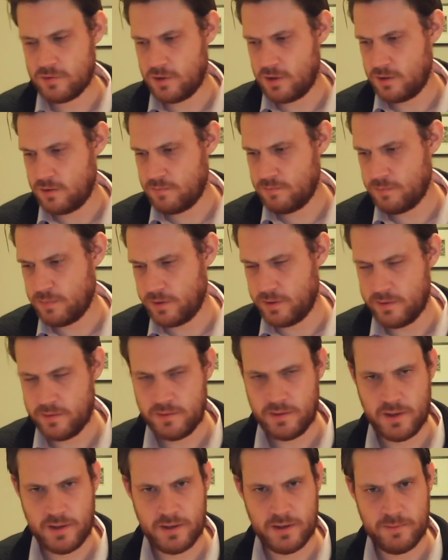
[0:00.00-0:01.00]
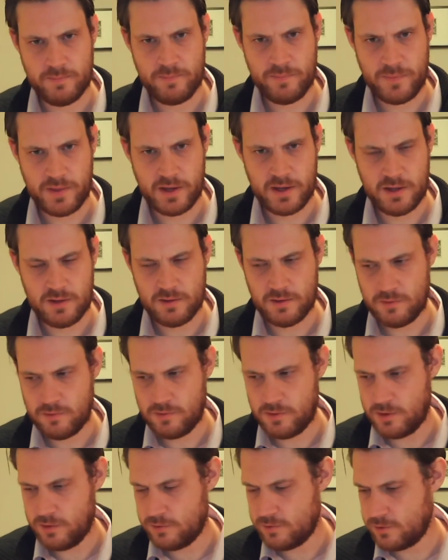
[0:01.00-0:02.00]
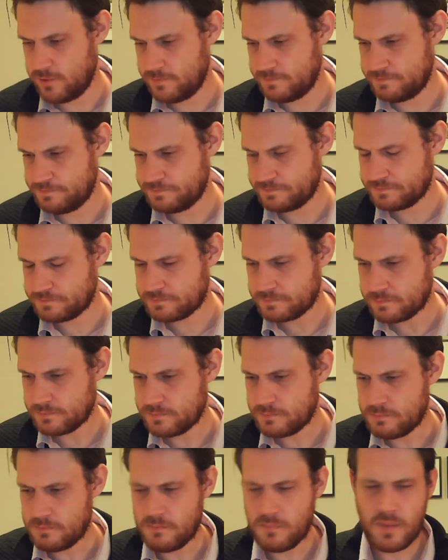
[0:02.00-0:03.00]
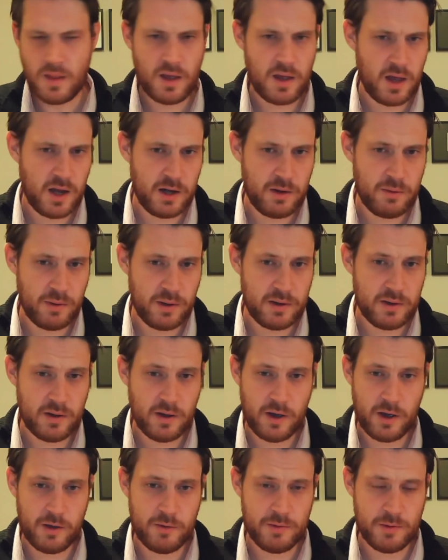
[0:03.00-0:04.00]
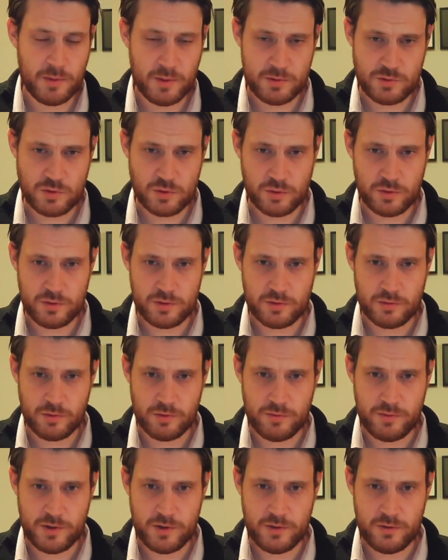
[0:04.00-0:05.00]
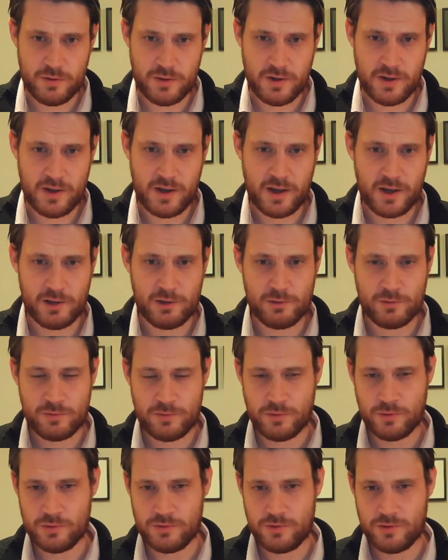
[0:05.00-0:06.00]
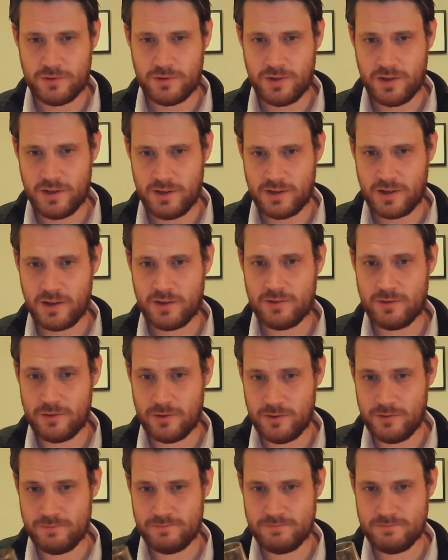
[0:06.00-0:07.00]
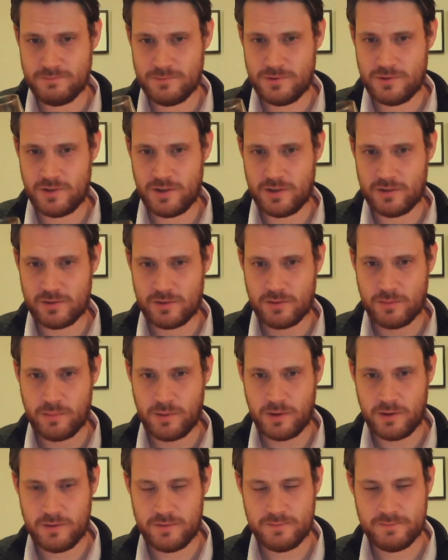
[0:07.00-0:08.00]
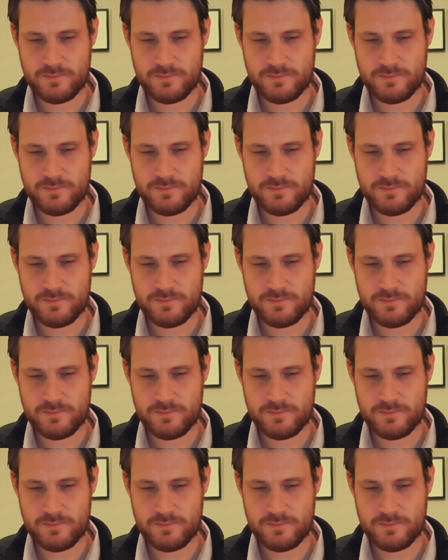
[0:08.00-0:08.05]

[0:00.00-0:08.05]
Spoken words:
year, but then in the future. Anyway, I hope you enjoyed the review and look forward to seeing you again soon. Cheers, goodbye.